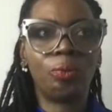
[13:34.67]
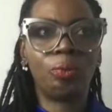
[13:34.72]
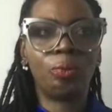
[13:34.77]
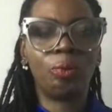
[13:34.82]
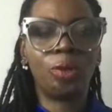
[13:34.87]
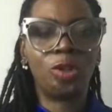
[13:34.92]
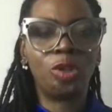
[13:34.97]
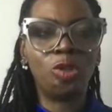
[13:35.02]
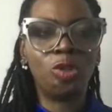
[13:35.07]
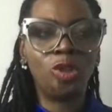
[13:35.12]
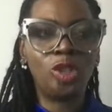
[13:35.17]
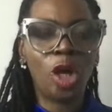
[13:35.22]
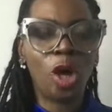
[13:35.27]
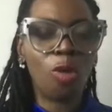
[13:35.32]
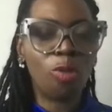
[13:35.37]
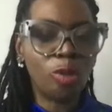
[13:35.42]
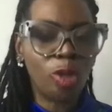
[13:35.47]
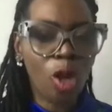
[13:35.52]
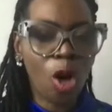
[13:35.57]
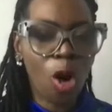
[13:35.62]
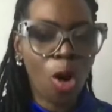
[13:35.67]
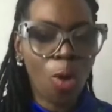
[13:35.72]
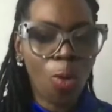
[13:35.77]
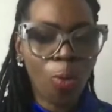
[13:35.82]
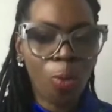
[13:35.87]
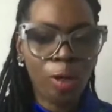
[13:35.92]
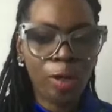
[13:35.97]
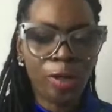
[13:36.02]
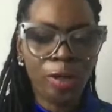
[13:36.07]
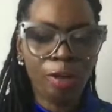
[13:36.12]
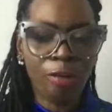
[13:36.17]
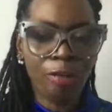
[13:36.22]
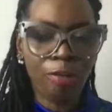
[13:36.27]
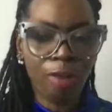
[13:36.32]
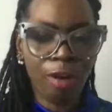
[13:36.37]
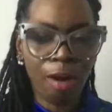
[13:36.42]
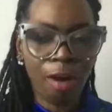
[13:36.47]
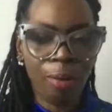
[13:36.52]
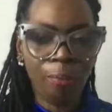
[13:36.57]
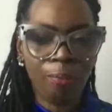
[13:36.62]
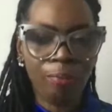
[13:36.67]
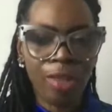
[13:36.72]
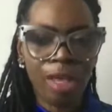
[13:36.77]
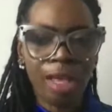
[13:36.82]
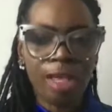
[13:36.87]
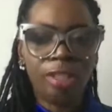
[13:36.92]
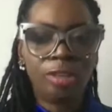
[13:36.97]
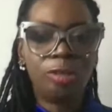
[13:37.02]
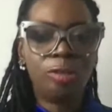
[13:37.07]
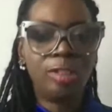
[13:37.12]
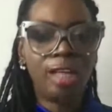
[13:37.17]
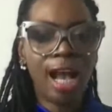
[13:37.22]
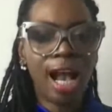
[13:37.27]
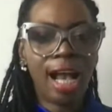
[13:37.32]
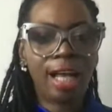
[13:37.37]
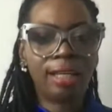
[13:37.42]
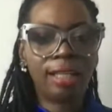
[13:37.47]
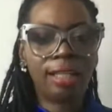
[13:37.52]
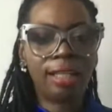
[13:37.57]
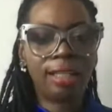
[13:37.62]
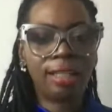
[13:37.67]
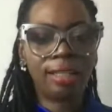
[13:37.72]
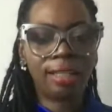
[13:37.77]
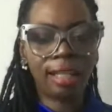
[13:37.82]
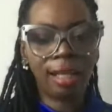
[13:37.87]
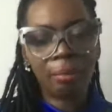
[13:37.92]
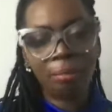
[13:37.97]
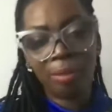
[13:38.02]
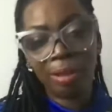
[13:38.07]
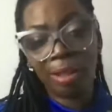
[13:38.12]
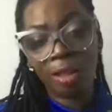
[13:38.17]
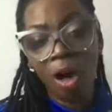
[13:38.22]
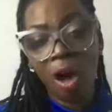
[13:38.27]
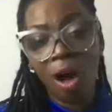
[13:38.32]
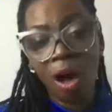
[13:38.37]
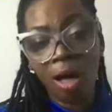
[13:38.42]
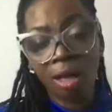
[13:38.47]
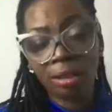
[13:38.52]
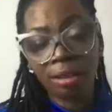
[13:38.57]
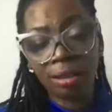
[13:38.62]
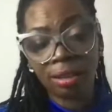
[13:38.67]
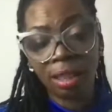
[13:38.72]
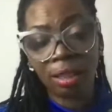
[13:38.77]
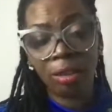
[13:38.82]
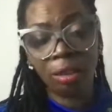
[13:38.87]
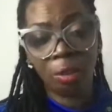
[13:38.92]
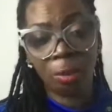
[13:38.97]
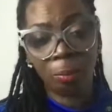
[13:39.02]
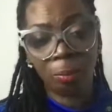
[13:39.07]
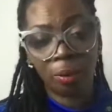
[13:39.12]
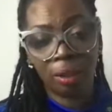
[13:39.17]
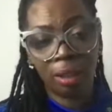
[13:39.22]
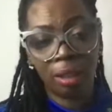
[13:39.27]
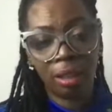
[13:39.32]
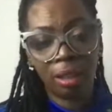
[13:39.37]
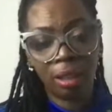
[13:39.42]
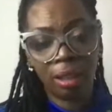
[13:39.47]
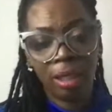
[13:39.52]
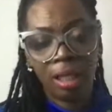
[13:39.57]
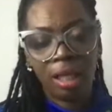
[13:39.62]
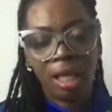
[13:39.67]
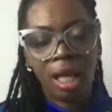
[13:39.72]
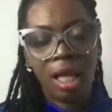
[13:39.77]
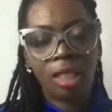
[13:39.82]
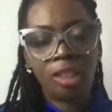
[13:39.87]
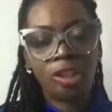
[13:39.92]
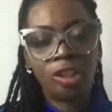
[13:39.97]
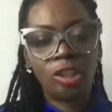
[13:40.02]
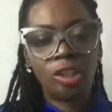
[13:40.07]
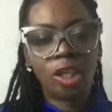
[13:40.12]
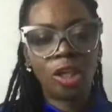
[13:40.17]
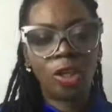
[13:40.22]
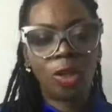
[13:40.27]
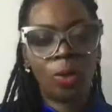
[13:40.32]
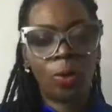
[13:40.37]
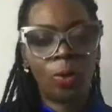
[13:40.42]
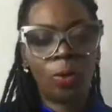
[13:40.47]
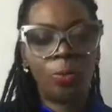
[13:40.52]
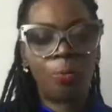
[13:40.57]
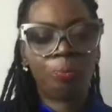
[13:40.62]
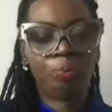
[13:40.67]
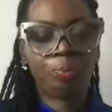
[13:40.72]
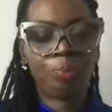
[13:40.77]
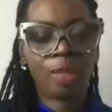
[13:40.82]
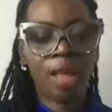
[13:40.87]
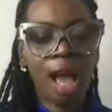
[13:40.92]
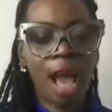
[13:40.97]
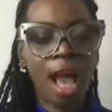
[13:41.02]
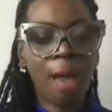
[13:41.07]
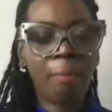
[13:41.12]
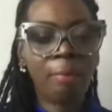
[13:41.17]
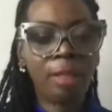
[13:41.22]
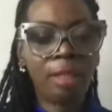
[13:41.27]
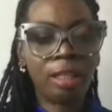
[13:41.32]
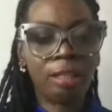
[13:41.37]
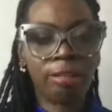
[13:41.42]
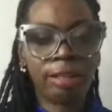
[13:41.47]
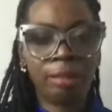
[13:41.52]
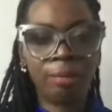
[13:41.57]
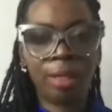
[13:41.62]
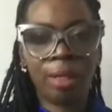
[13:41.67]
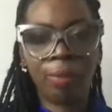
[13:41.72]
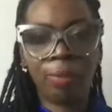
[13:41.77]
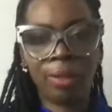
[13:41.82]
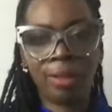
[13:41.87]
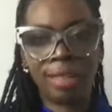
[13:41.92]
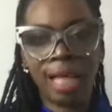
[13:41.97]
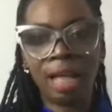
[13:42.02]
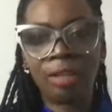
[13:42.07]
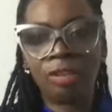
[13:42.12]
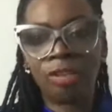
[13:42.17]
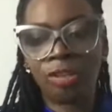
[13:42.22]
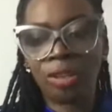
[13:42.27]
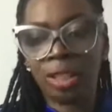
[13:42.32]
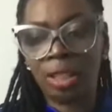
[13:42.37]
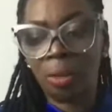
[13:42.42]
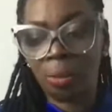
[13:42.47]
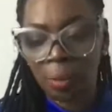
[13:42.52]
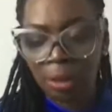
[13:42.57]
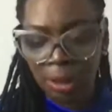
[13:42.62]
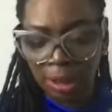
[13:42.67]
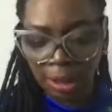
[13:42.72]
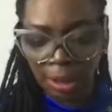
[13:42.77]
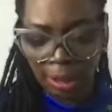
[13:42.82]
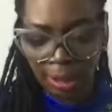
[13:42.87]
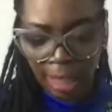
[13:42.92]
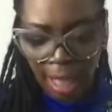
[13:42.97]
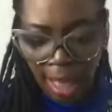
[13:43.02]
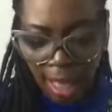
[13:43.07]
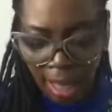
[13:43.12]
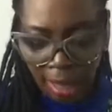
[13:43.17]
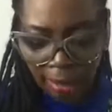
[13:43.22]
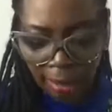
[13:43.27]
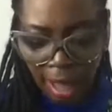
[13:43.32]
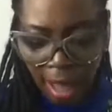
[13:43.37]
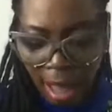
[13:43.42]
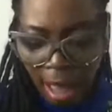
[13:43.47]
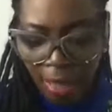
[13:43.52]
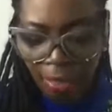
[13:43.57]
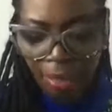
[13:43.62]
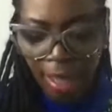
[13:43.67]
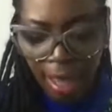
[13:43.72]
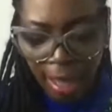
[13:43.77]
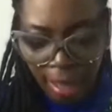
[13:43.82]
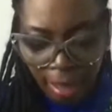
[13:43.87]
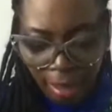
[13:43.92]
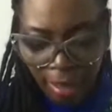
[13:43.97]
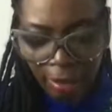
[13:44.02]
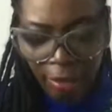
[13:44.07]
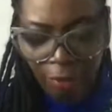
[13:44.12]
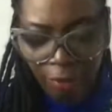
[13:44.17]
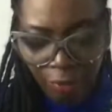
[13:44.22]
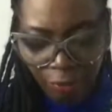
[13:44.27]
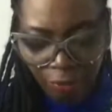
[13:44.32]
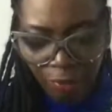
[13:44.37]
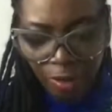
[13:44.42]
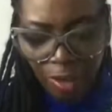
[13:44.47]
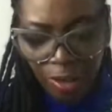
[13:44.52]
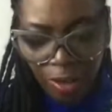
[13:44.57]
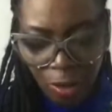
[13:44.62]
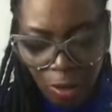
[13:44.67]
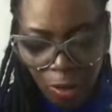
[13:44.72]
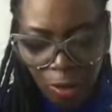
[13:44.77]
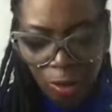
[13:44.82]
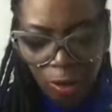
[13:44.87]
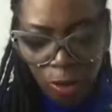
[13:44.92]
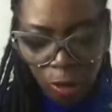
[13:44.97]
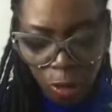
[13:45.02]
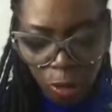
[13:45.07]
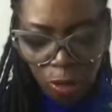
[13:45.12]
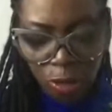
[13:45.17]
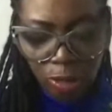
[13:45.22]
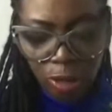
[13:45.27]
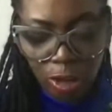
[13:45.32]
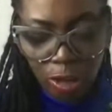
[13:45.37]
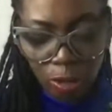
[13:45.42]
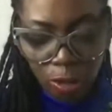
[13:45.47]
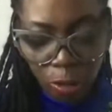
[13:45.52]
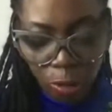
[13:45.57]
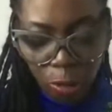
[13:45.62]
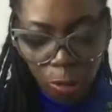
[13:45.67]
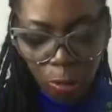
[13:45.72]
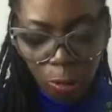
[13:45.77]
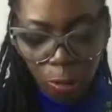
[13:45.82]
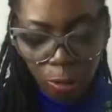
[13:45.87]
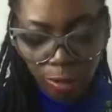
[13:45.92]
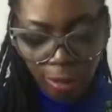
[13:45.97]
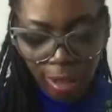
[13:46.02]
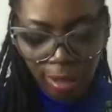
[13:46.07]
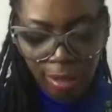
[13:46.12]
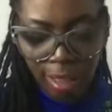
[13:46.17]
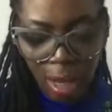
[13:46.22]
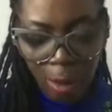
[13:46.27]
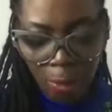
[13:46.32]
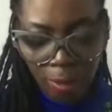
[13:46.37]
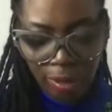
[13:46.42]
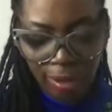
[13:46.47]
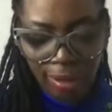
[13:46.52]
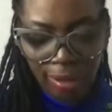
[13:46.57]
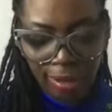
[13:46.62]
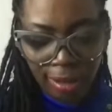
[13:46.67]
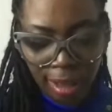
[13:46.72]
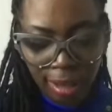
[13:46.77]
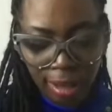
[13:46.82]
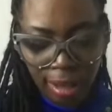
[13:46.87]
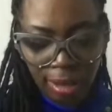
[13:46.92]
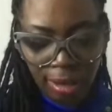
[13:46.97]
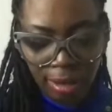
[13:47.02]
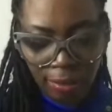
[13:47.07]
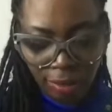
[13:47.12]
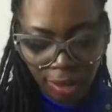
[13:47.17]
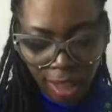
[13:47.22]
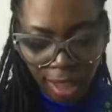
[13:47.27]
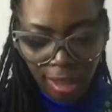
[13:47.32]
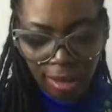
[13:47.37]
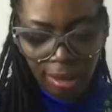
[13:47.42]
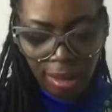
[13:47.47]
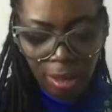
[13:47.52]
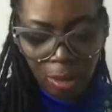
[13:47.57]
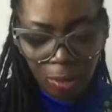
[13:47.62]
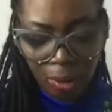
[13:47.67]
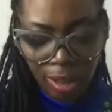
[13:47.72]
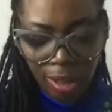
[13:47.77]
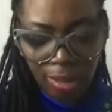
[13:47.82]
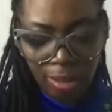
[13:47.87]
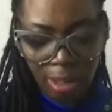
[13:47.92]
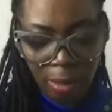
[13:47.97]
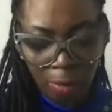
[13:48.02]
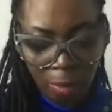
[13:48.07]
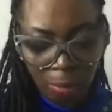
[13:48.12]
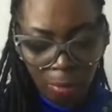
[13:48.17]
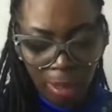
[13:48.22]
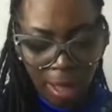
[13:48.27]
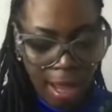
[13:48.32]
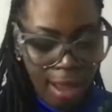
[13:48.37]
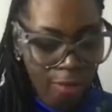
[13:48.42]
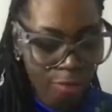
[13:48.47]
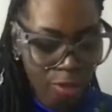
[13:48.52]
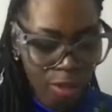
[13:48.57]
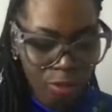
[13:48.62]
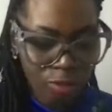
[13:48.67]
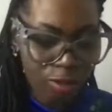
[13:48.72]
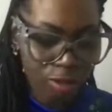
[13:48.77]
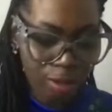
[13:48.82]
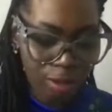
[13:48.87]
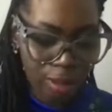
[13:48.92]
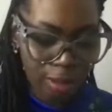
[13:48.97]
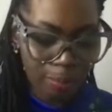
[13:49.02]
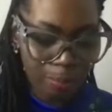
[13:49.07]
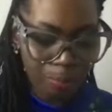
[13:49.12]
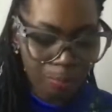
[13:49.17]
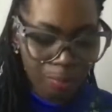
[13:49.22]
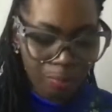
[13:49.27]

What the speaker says: when you don't know where you're from, you kind of can be lost a little bit. And so I'm in agreement with Dr. Gina when she says that if your children knew that they were descendants of kings and queens, they would behave differently.